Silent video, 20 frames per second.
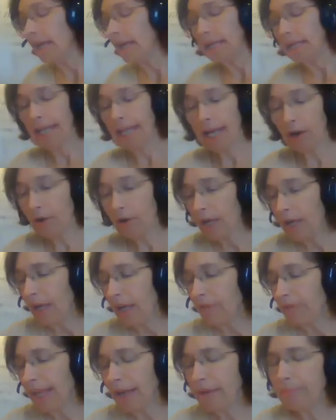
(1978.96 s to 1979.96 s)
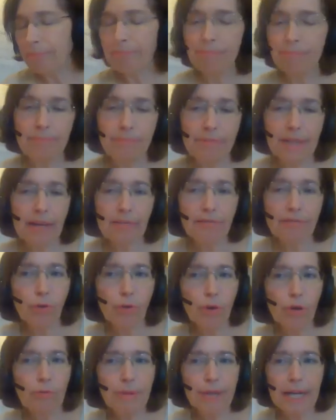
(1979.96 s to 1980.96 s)
Now, that
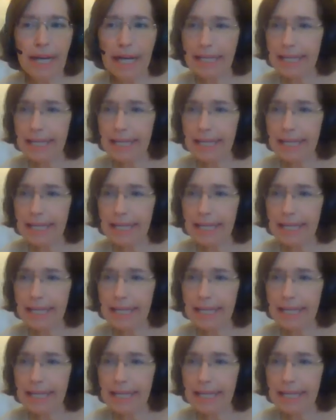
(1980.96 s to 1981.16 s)
form that I